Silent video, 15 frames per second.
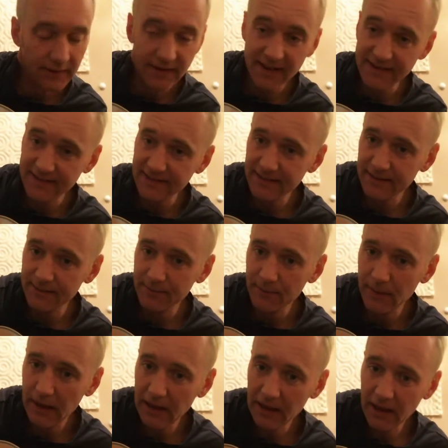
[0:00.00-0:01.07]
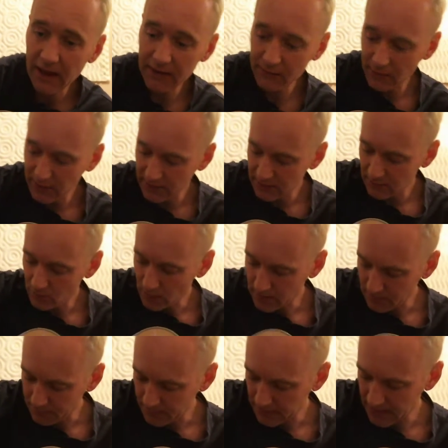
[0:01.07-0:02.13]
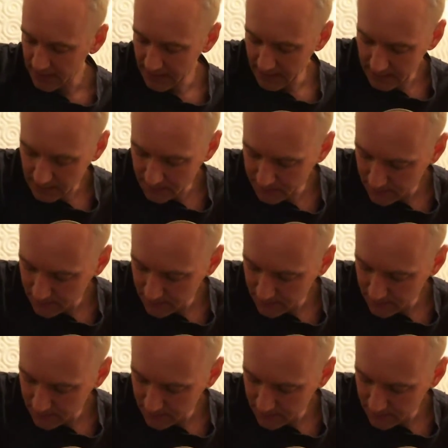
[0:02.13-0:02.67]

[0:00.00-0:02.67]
that's it. I really did want to play